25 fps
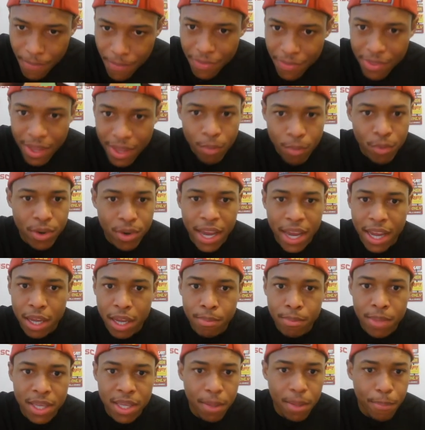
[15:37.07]
that we're not going
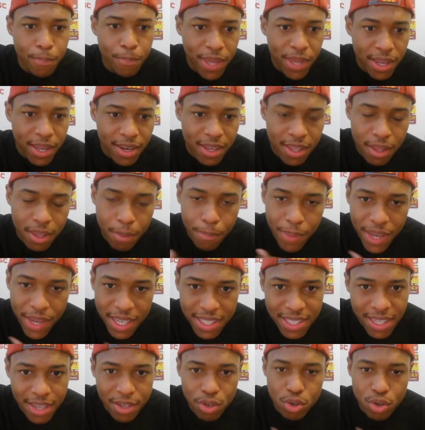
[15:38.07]
to be competing in the Big
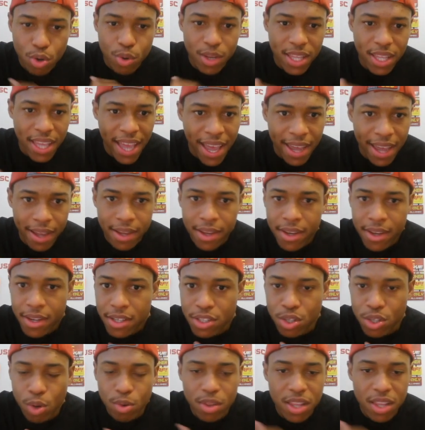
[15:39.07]
Ten doing that.
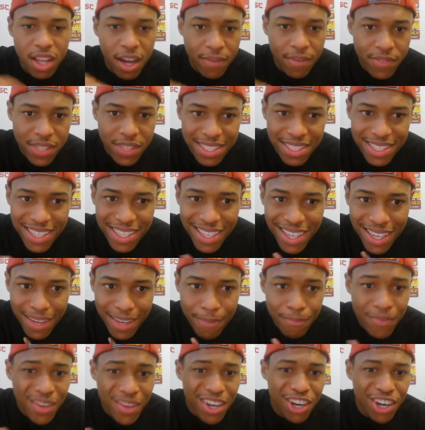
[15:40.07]
So love to see it.